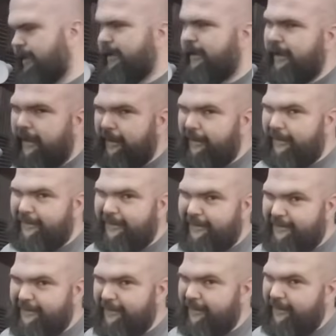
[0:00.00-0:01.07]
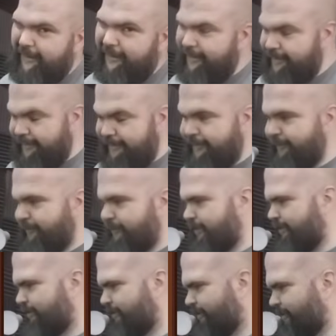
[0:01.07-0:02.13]
Can't guarantee it's in there yet, but
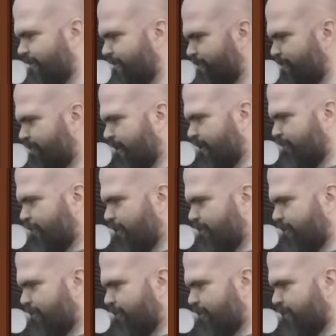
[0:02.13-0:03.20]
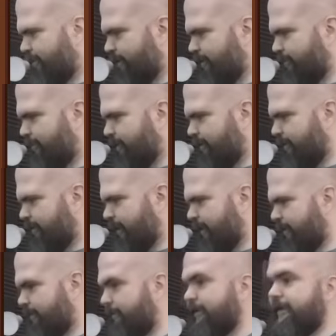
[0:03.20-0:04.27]
it should. Perhaps good and upgraded. Add
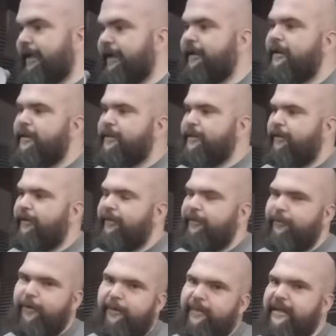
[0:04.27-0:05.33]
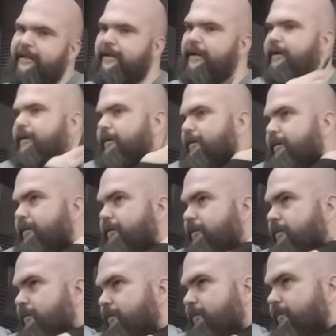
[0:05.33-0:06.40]
another. Yeah. So there will be. I
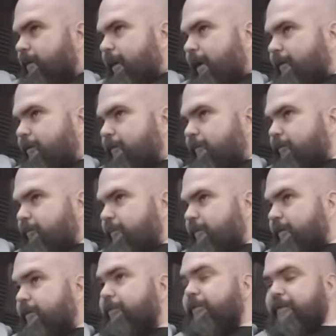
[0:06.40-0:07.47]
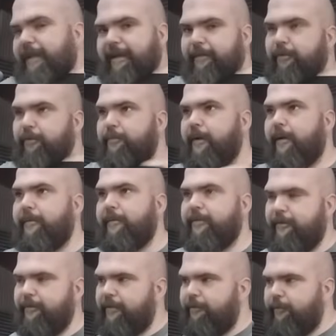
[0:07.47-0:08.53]
don't know if there
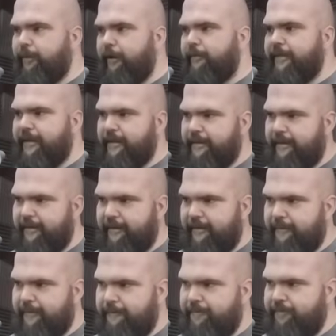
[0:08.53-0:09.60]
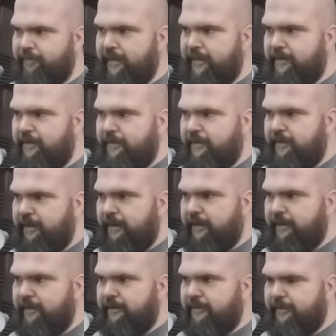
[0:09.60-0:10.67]
will probably be a sticker.
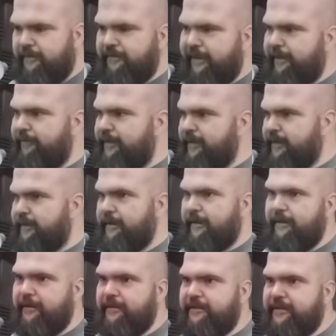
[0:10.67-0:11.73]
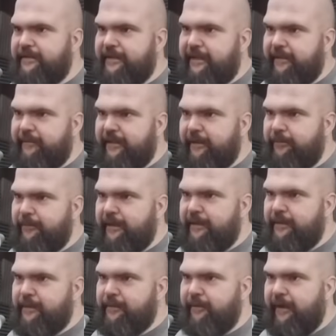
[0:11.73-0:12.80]
The thing with stickers is they can be
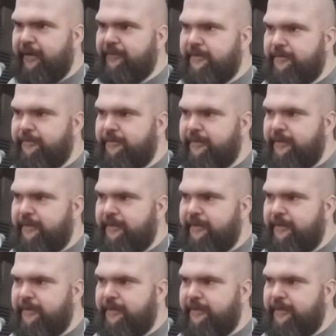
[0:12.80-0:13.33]
upgraded, so we'll have to.